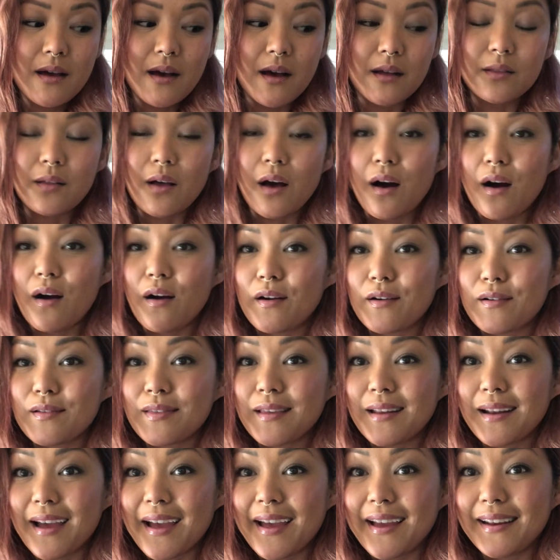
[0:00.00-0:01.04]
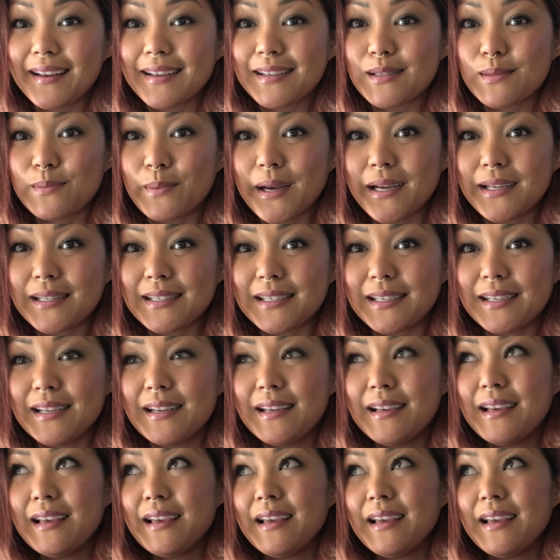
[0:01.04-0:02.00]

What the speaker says: a lot harder than I had expected.